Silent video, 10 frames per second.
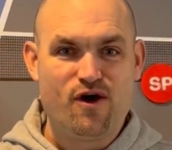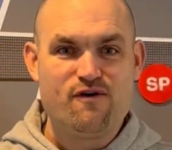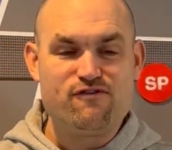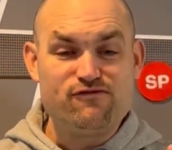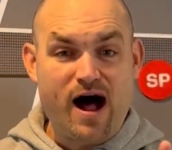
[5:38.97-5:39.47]

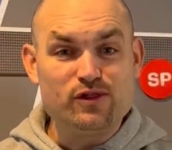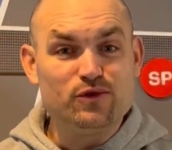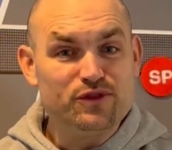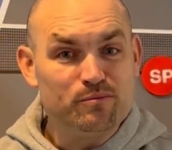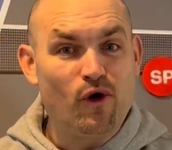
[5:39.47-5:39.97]

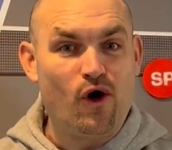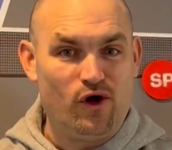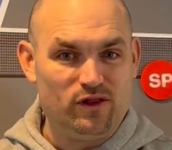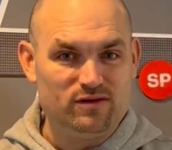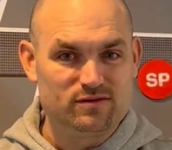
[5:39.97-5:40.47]
follow the
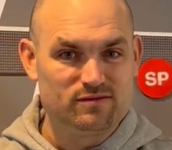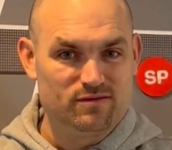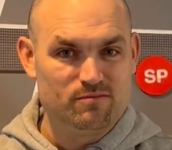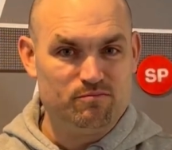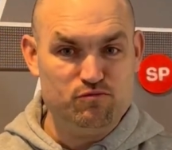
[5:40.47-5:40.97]
ball,
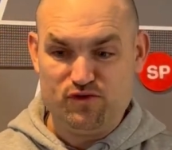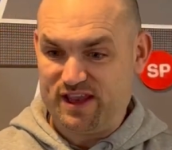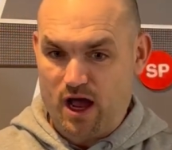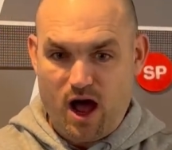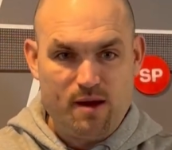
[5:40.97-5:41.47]

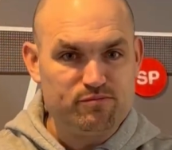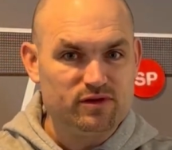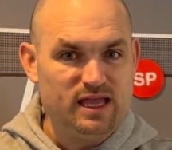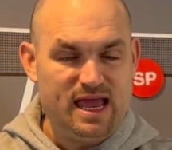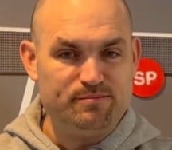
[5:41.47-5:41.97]
moving up
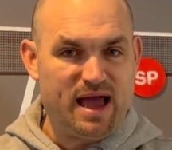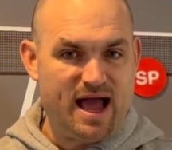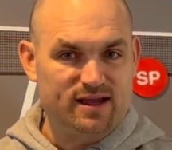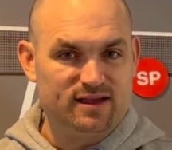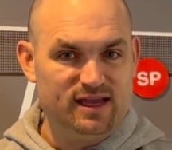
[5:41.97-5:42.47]
and
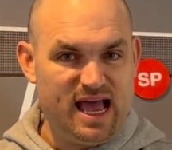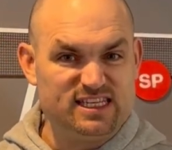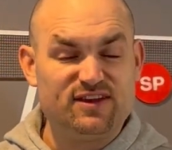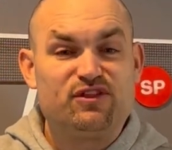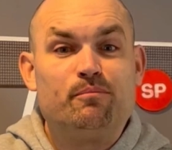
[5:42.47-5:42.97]
back
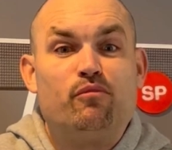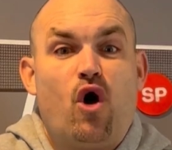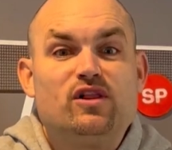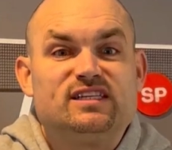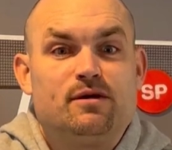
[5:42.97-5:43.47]
as if the
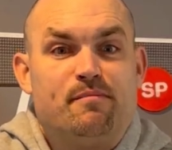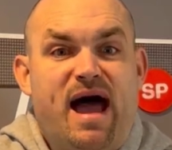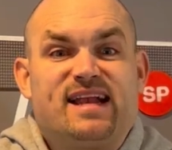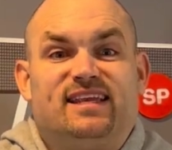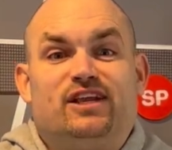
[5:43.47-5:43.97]
ball is a
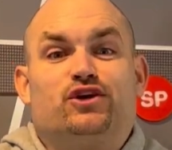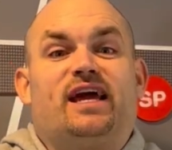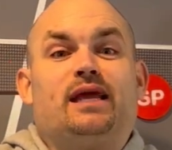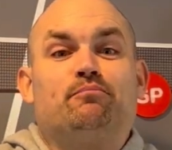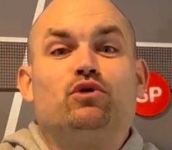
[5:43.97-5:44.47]
magnet and you're
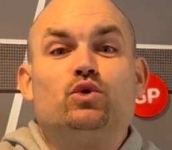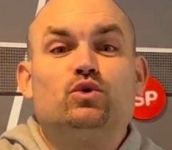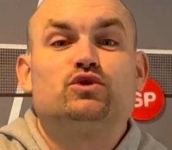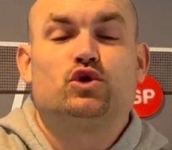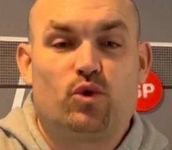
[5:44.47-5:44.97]
getting
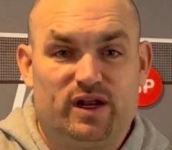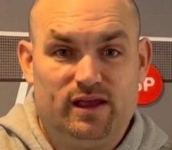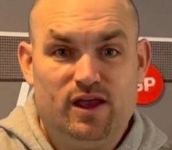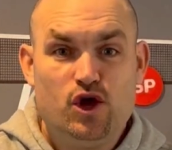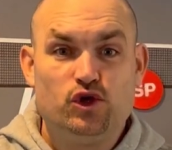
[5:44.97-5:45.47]
pulled toward it.